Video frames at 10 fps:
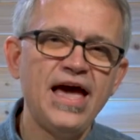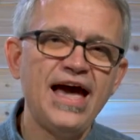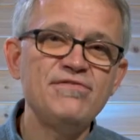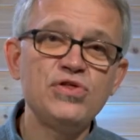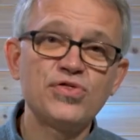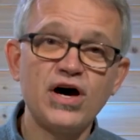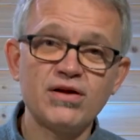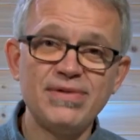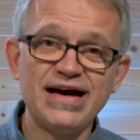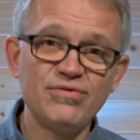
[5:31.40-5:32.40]
Have you
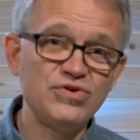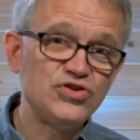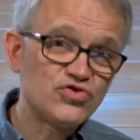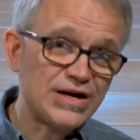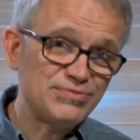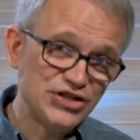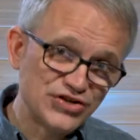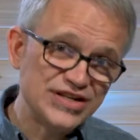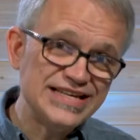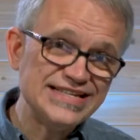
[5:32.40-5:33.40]
thought about it when you drop to
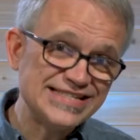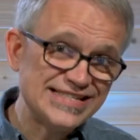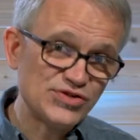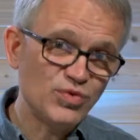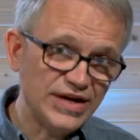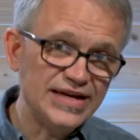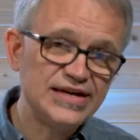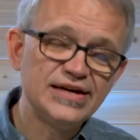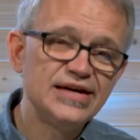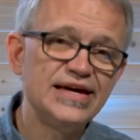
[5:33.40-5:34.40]
your knees this
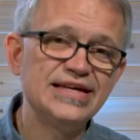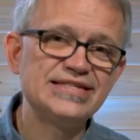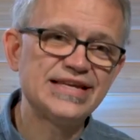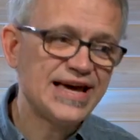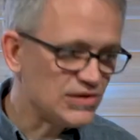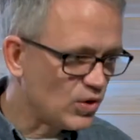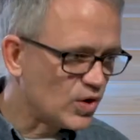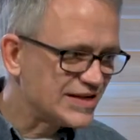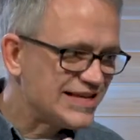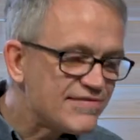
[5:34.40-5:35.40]
week and say,
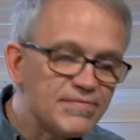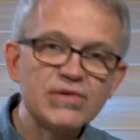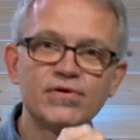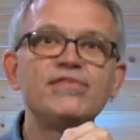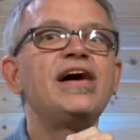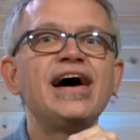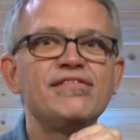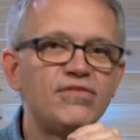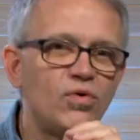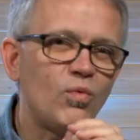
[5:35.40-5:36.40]
Lord, give me
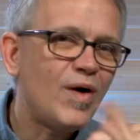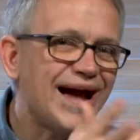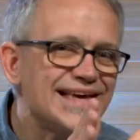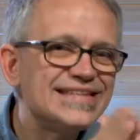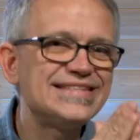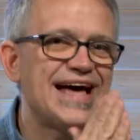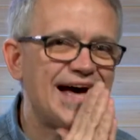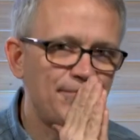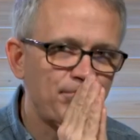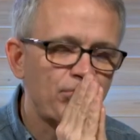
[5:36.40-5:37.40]
revival? Why is that?